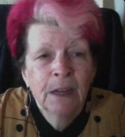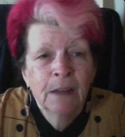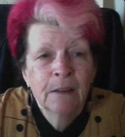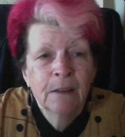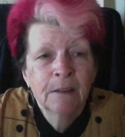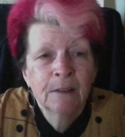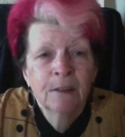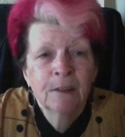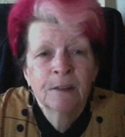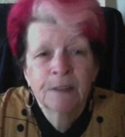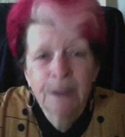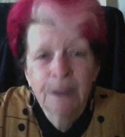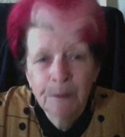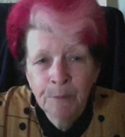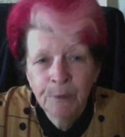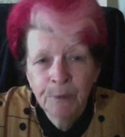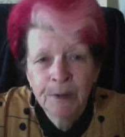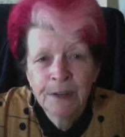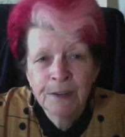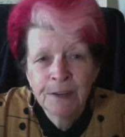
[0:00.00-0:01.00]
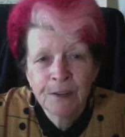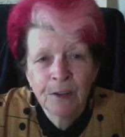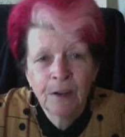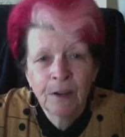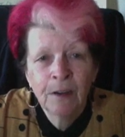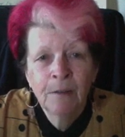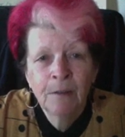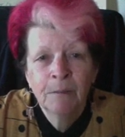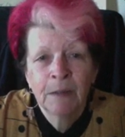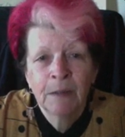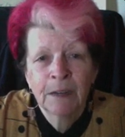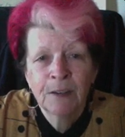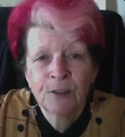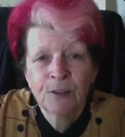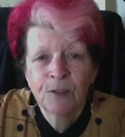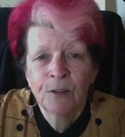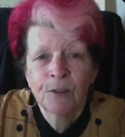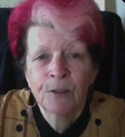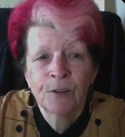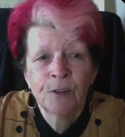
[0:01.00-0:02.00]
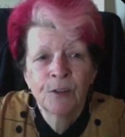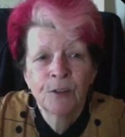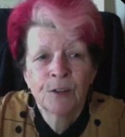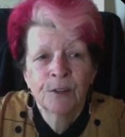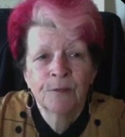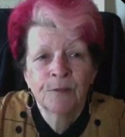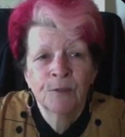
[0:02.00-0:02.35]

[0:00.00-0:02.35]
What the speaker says: This contemporary design makes strong use of